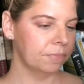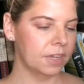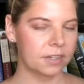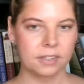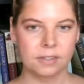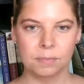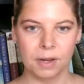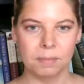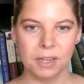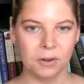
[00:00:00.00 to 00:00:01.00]
This
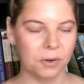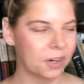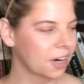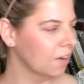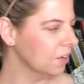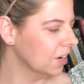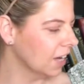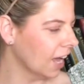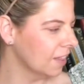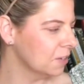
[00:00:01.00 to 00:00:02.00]
might be an older cover
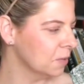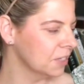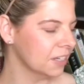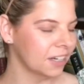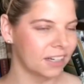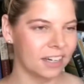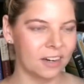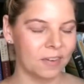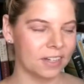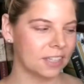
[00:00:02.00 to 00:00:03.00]
again. This was
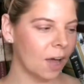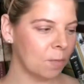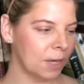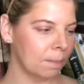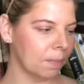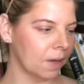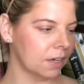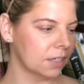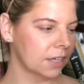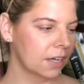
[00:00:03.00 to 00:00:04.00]
an advanced copy, but